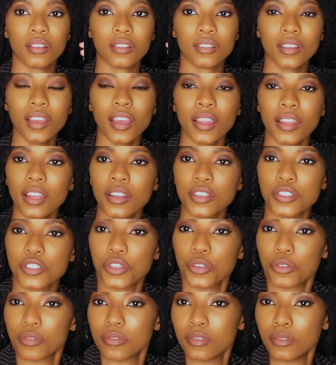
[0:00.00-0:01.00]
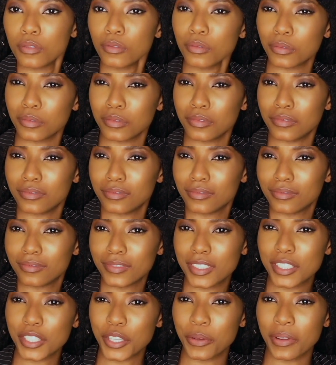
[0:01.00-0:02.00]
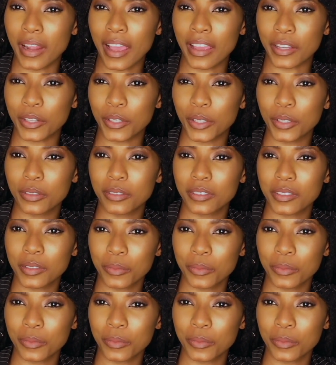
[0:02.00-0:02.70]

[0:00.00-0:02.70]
Yeah, that looks cute. Ooh, it's a cute angle.